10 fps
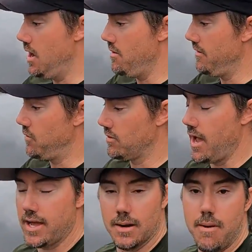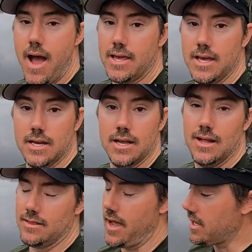you know, if you're thinking about
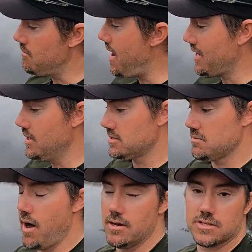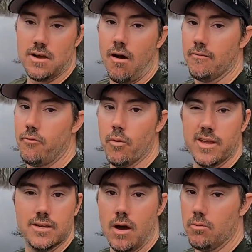getting it and thinking about getting somebody to install it
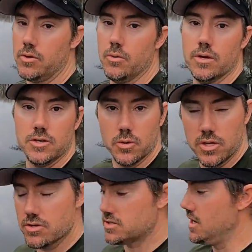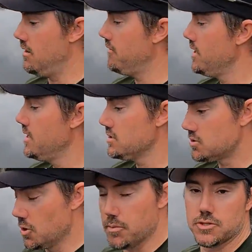for you, don't do it. Do it yourself.
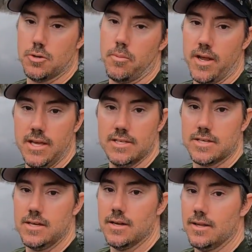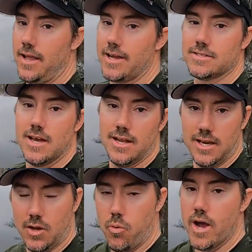Super, super easy. Like I
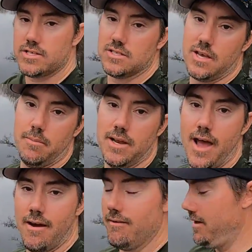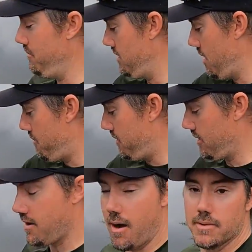said, any questions, hit me up
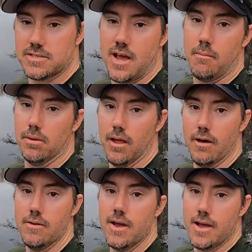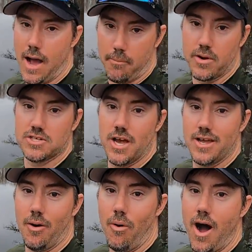in the comments down below. I
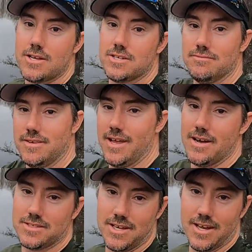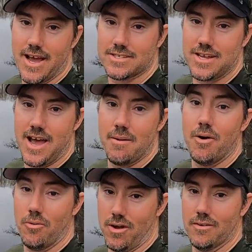appreciate y'all watching, and I'll see you next
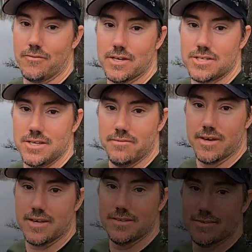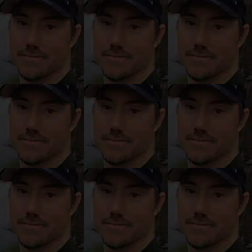time on Gunfish TV.